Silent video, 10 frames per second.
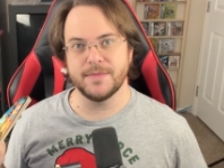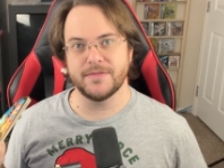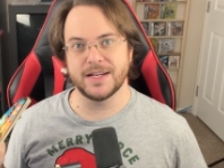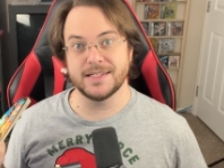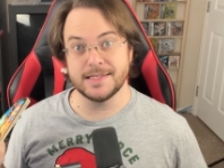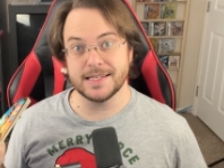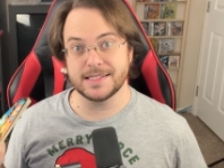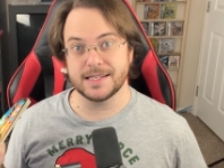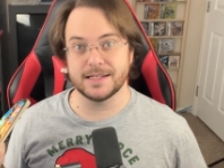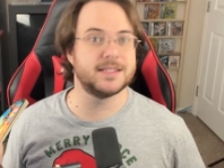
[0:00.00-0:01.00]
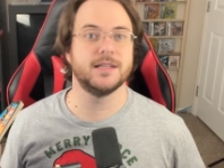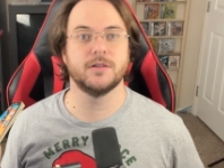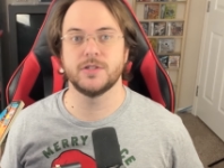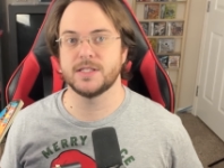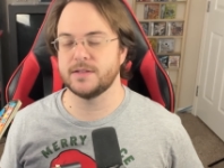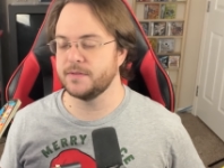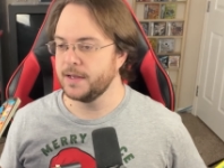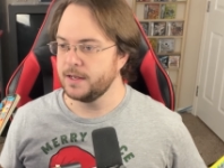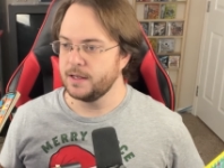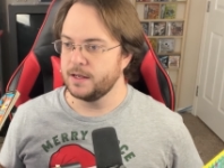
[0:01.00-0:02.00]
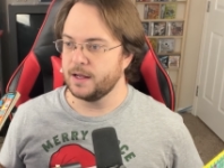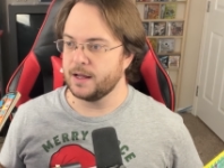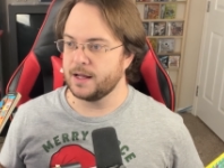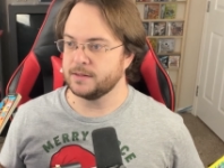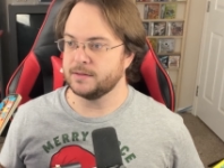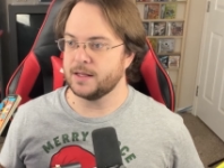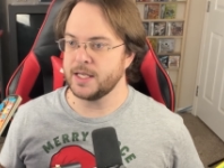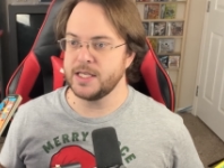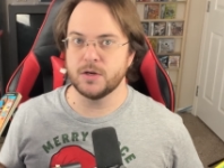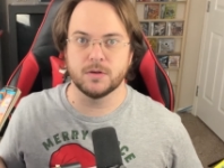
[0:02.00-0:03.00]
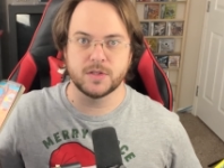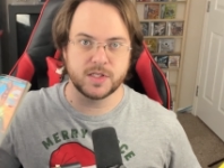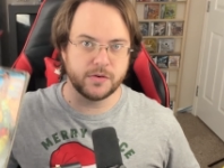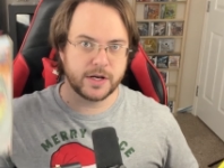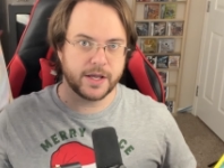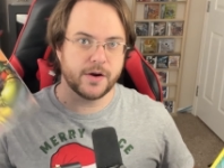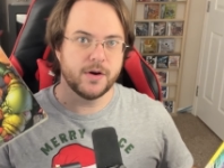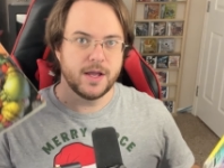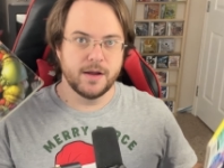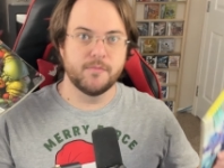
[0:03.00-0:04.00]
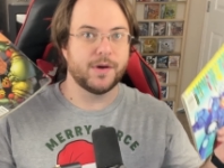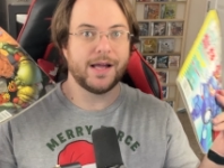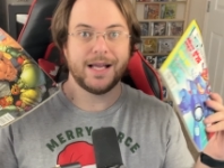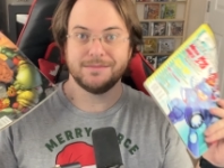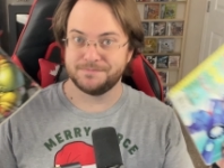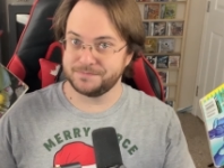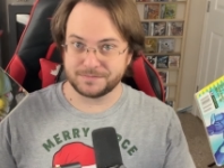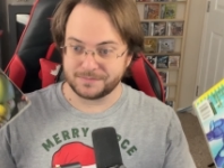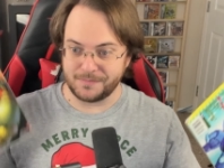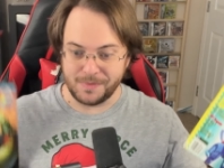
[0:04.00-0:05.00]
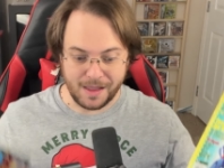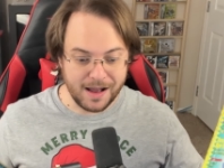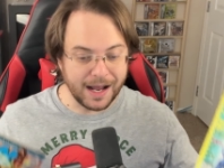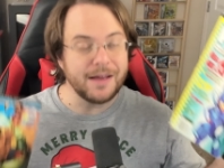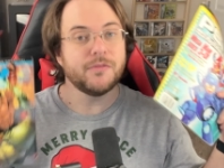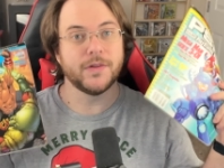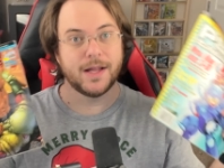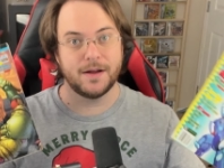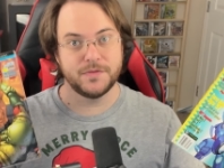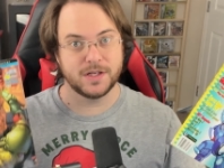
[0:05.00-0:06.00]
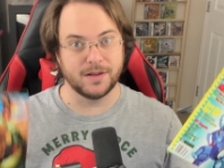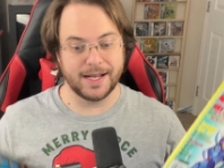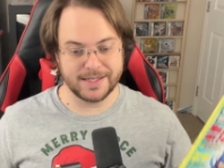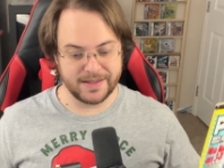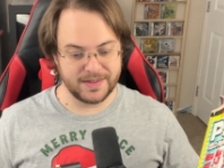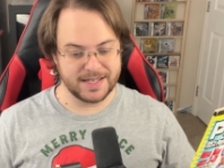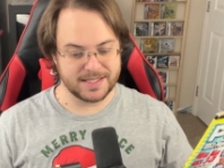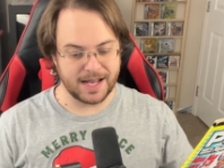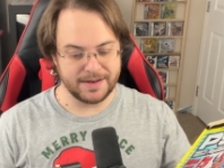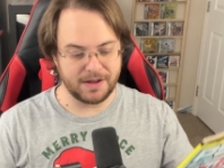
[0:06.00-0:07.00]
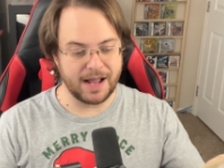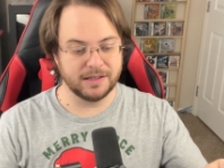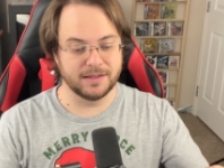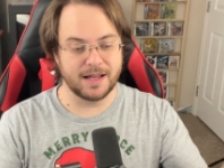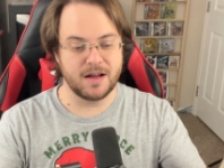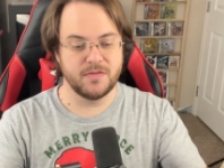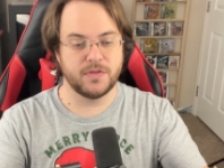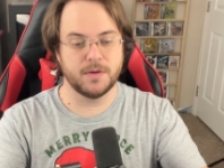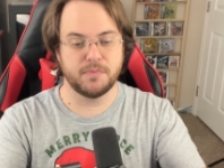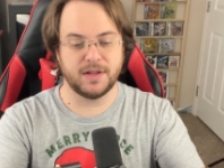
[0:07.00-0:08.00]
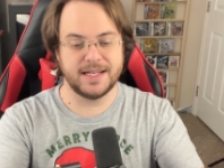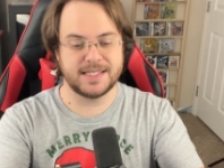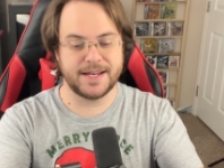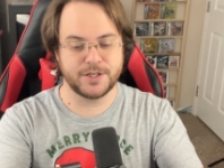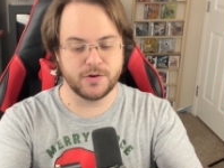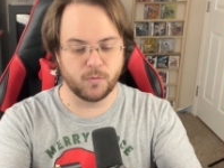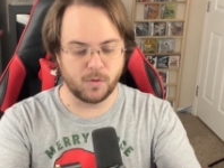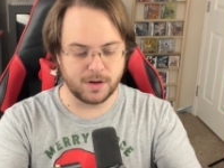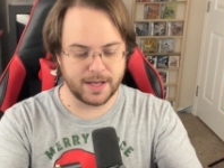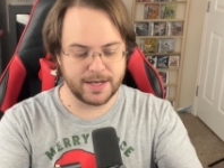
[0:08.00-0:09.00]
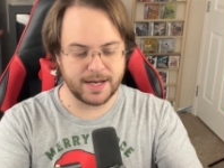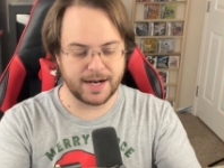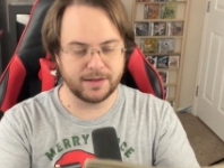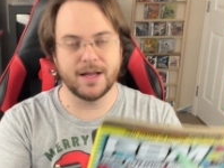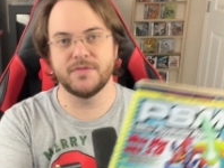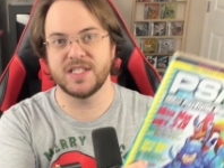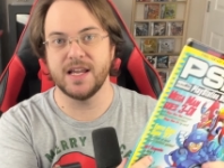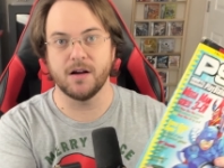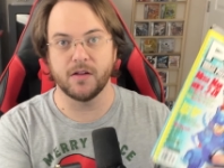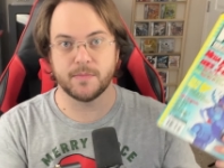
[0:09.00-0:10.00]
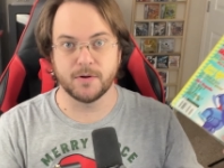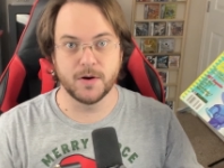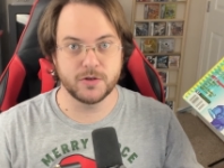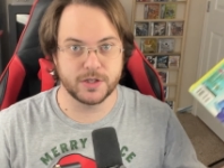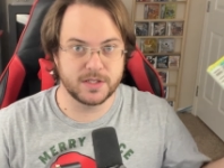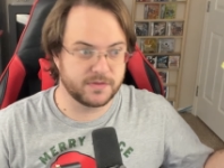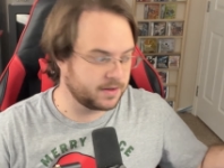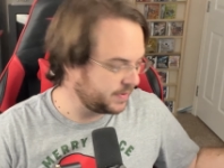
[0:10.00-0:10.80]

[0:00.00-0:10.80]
even existed until just a year or so ago, but I've loved collecting these. I love the PlayStation 1, and I love seeing all the promotions for the